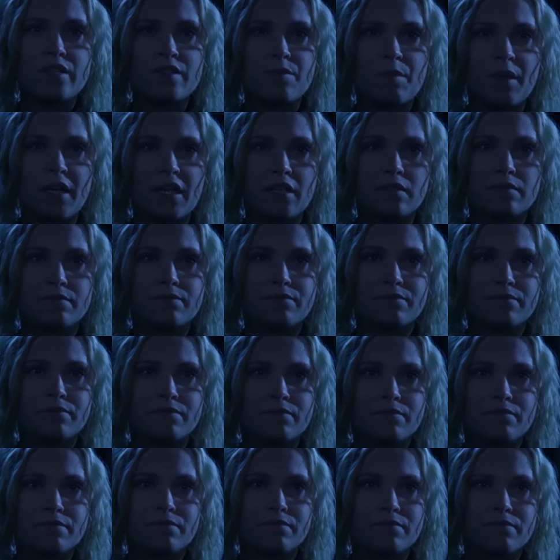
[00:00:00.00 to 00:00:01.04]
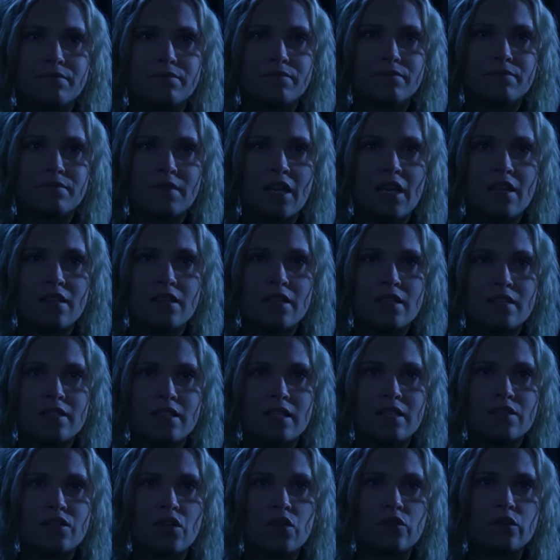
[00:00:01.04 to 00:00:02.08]
Trust me,
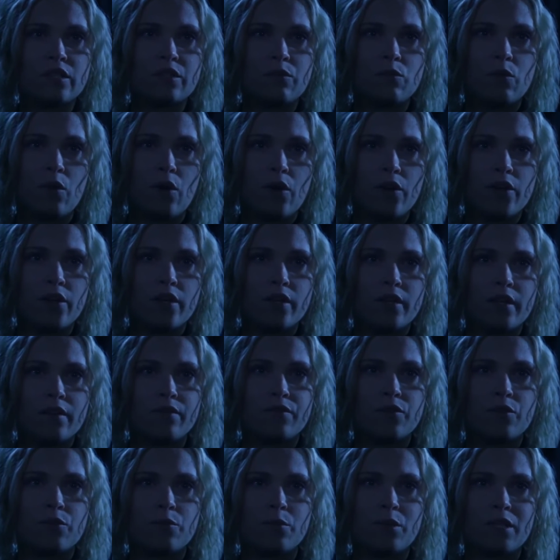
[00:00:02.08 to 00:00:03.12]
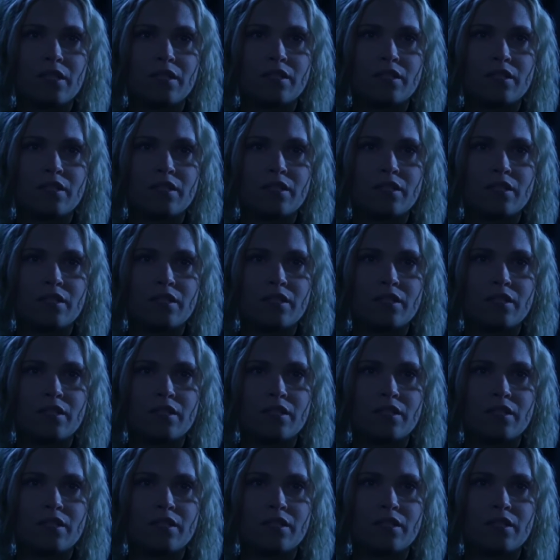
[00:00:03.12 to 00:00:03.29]
these things only work if you're